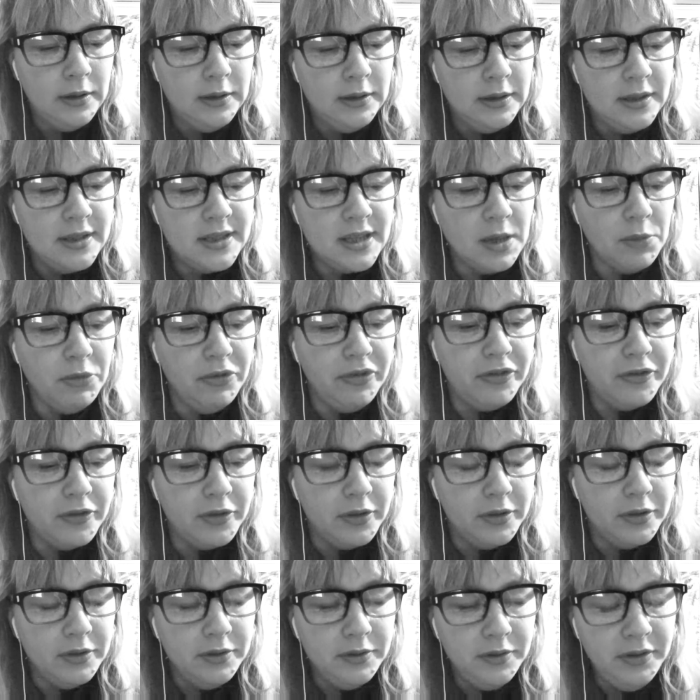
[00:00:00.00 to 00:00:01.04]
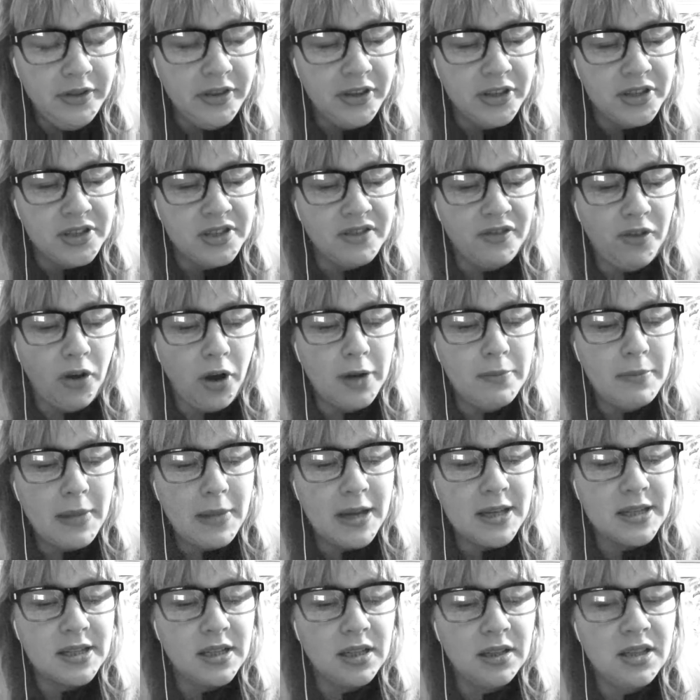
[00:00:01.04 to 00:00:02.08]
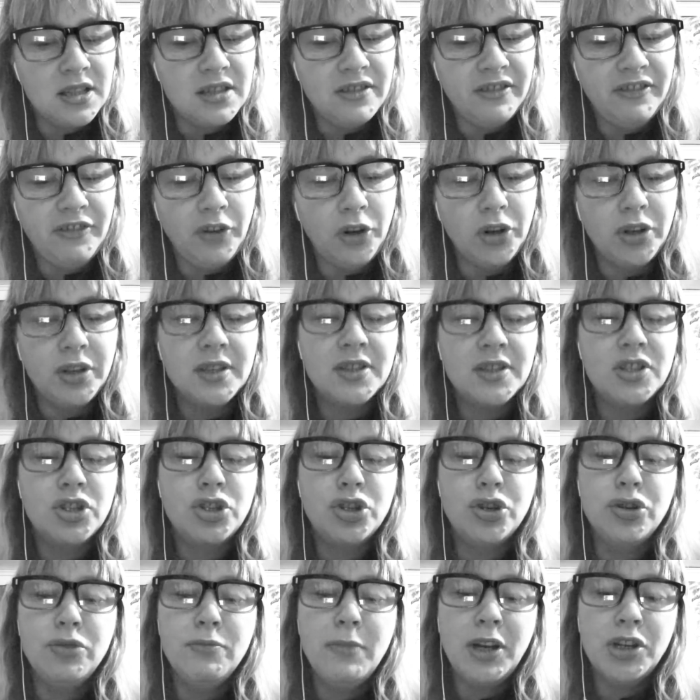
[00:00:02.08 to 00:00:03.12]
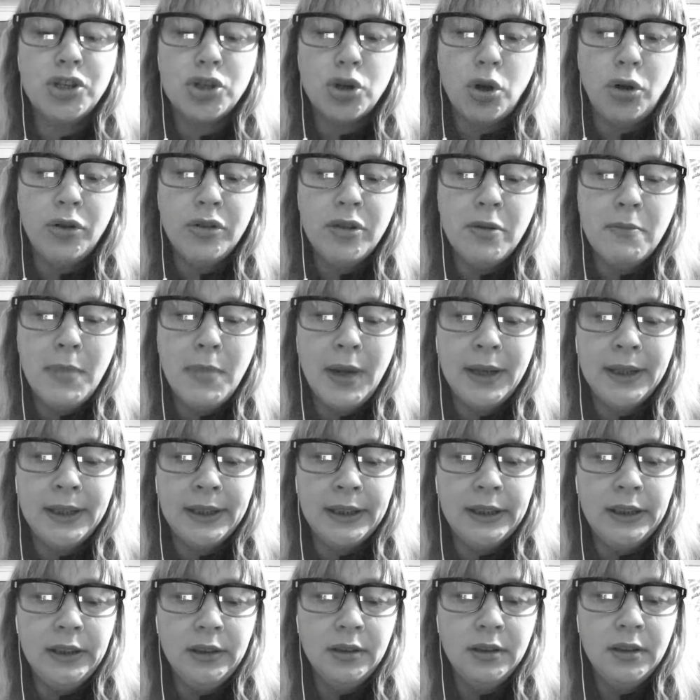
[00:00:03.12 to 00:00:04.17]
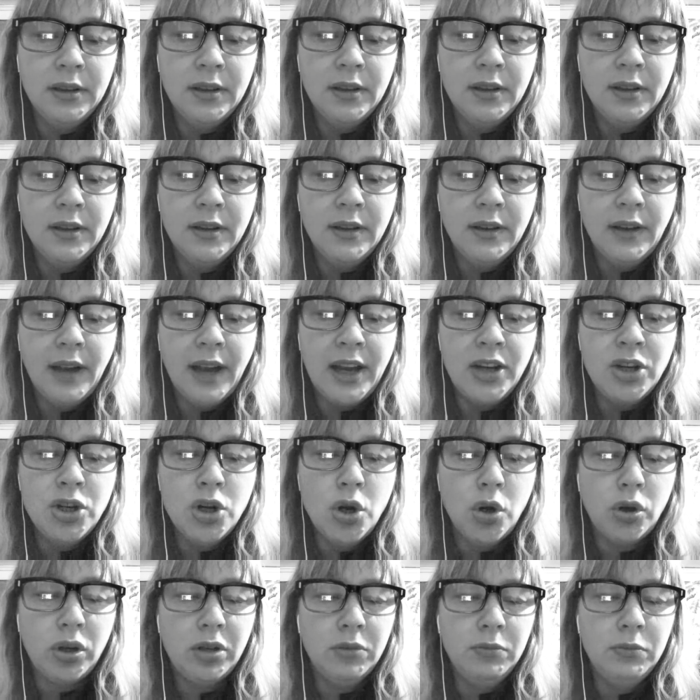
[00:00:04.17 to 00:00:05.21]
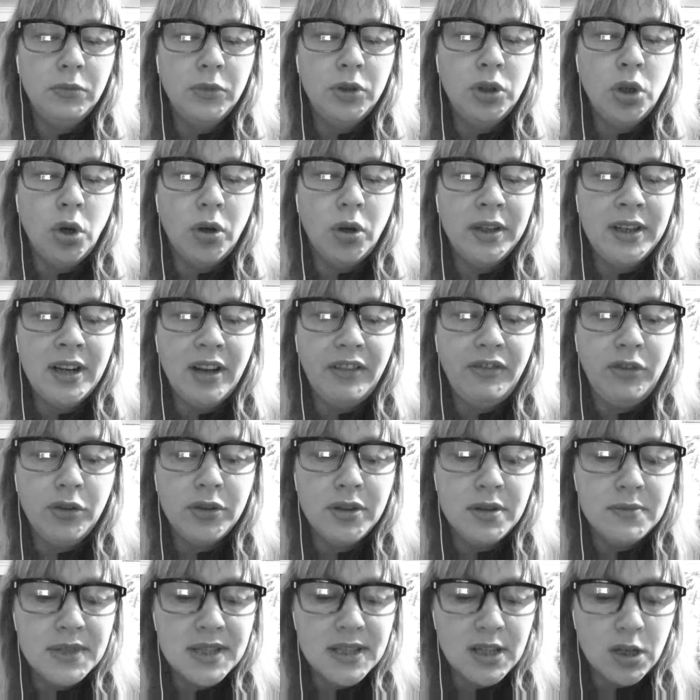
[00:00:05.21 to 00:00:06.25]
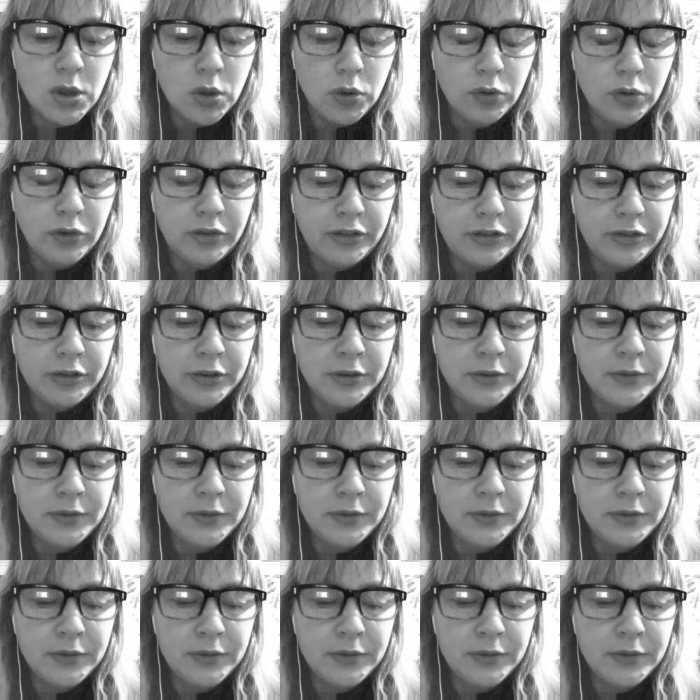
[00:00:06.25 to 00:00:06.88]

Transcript: Some of the Divine Masculines are focused too much on the money and not enough on themselves.